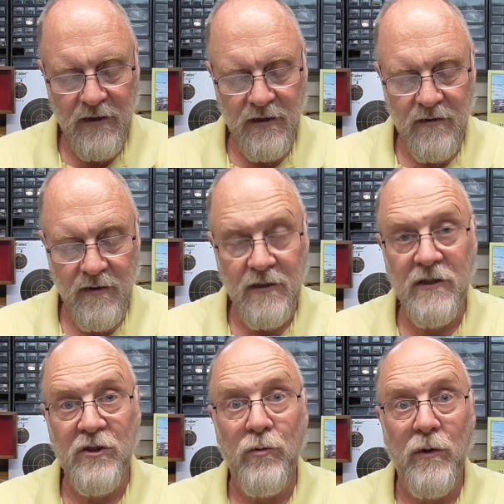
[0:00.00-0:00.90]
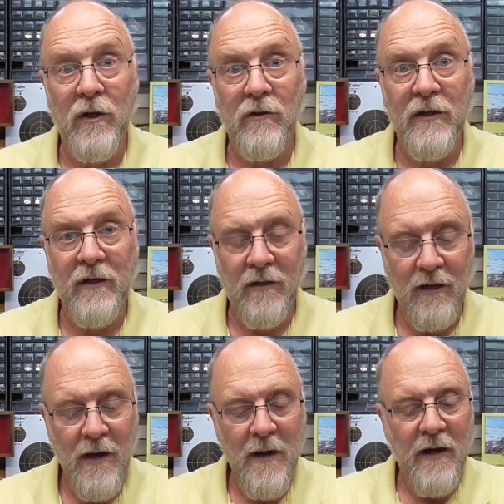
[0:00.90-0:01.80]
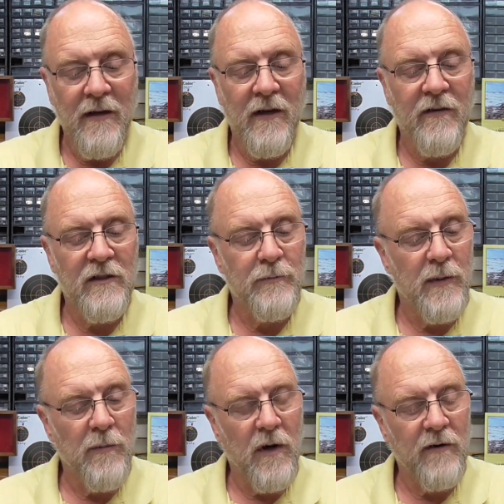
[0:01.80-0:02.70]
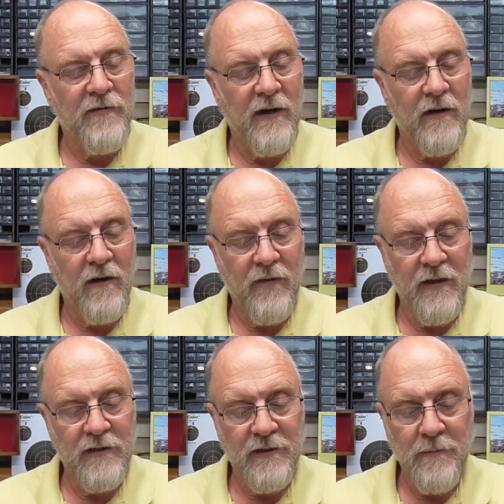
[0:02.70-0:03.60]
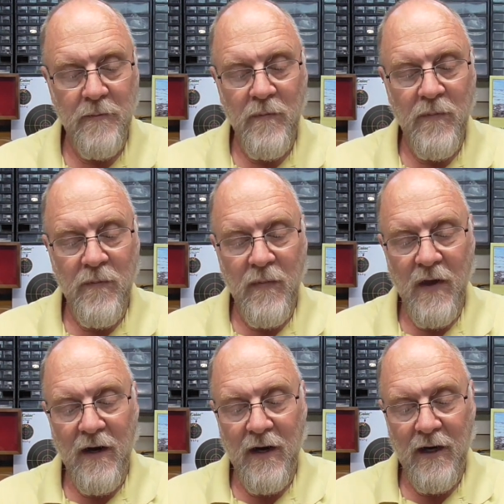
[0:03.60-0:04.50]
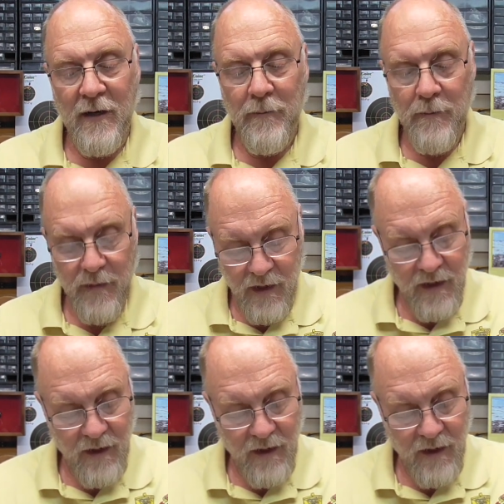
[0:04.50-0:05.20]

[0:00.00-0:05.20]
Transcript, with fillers: is this is the real deal. Nothing's been modified on this. Um,